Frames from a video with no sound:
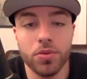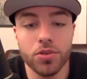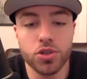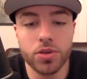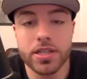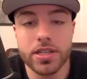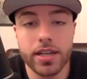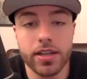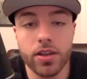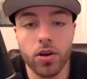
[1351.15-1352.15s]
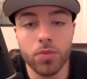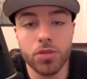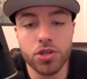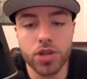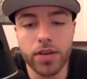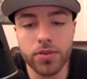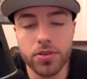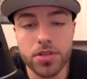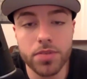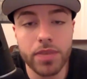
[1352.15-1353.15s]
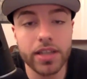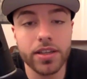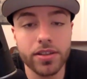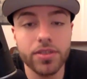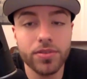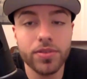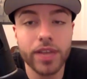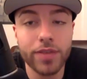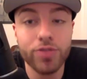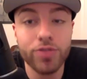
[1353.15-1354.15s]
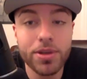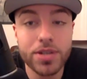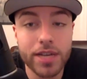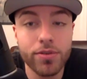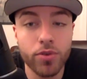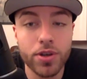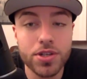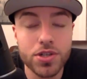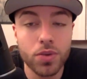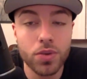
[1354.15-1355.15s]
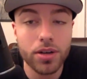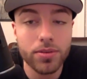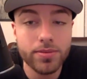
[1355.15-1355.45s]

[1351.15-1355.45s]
transcended the R&B genre to make it that females have a voice as well?